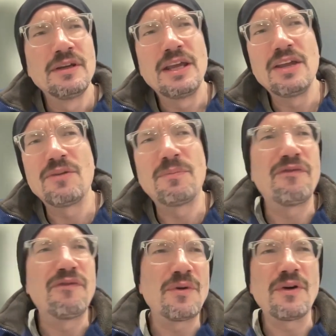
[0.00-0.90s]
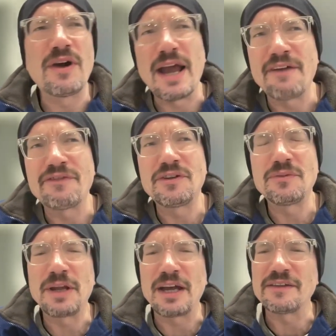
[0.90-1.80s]
either before or after,
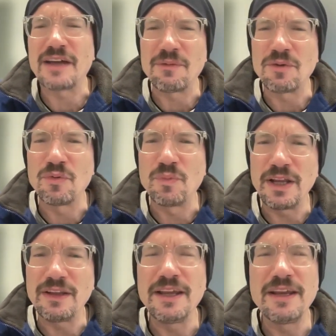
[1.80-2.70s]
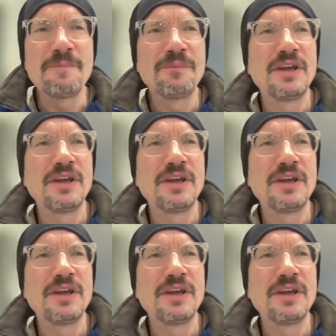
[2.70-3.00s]
we got Tyrone Wheatley.